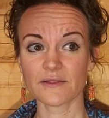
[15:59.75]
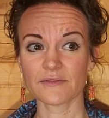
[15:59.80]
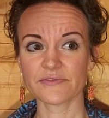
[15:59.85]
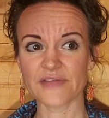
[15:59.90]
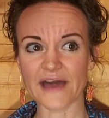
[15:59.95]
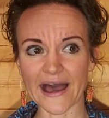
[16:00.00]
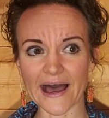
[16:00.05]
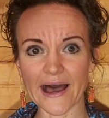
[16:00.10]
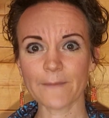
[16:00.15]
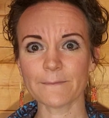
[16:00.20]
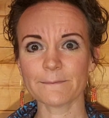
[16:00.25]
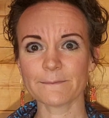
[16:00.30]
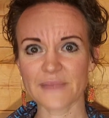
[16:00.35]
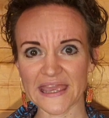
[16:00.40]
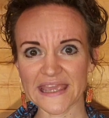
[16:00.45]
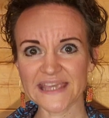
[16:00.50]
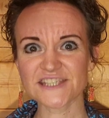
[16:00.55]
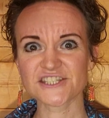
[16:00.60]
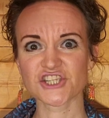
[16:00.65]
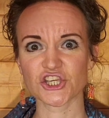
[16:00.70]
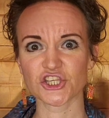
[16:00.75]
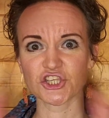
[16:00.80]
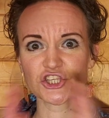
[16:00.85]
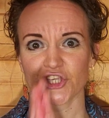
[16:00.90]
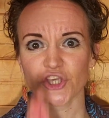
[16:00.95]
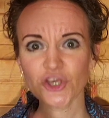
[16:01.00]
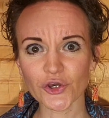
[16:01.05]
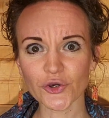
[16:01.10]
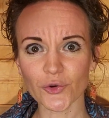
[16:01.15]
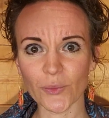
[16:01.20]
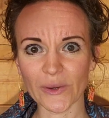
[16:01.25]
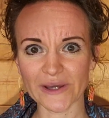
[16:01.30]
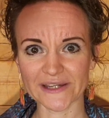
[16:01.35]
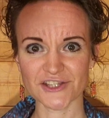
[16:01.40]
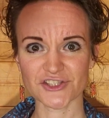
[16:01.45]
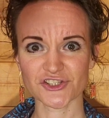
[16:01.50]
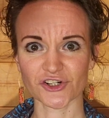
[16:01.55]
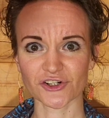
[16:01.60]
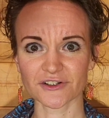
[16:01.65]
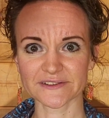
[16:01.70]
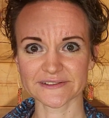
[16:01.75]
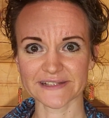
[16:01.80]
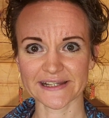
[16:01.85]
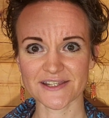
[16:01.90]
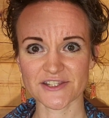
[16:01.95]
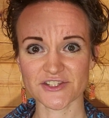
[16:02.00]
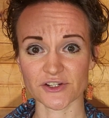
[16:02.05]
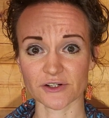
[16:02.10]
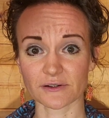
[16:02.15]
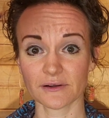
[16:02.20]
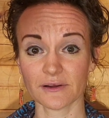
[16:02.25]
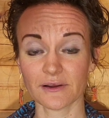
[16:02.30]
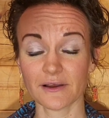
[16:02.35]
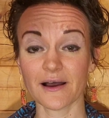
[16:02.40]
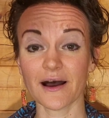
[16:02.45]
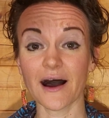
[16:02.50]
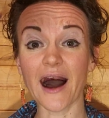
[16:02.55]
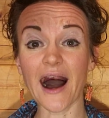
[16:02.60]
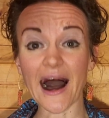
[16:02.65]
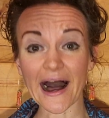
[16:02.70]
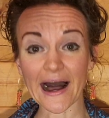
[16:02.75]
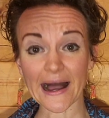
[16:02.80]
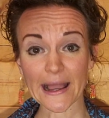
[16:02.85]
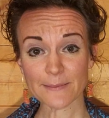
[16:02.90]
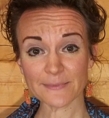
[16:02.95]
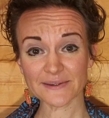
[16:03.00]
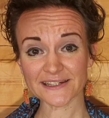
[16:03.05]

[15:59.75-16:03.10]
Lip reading: That makes you an eternal dancer. I'm an